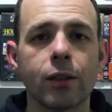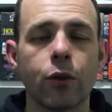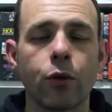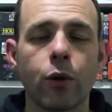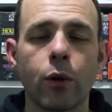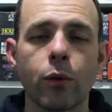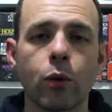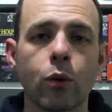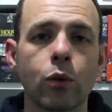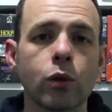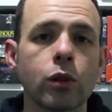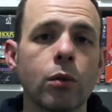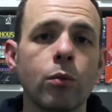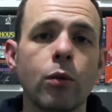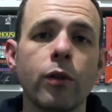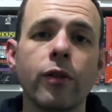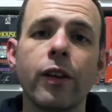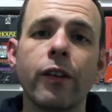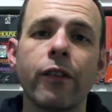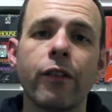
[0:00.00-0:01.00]
throughout the course of
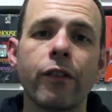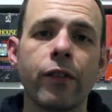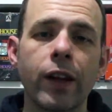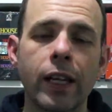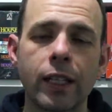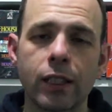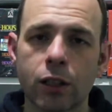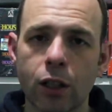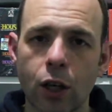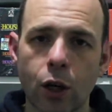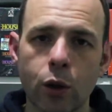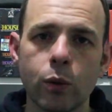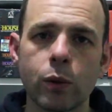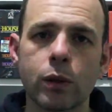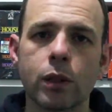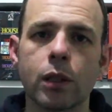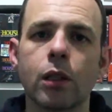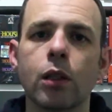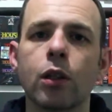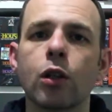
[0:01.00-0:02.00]
the movie, finds
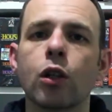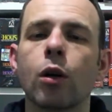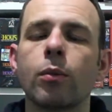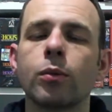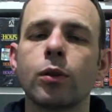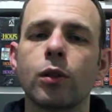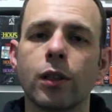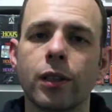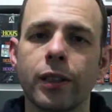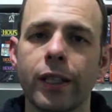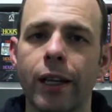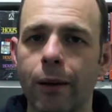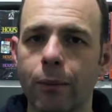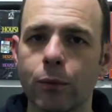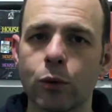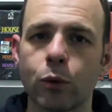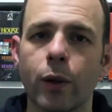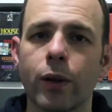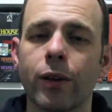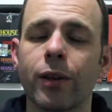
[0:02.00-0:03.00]
out, comes to
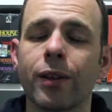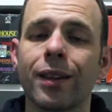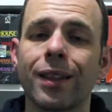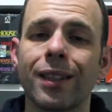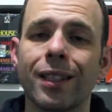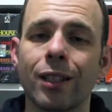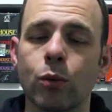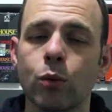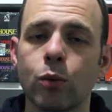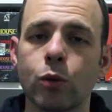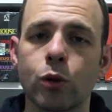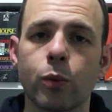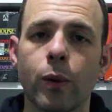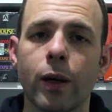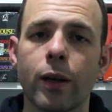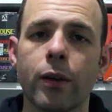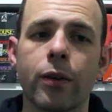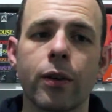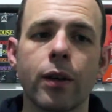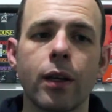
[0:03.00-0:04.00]
terms with, deals
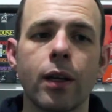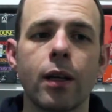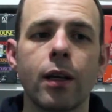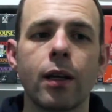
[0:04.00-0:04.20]
with,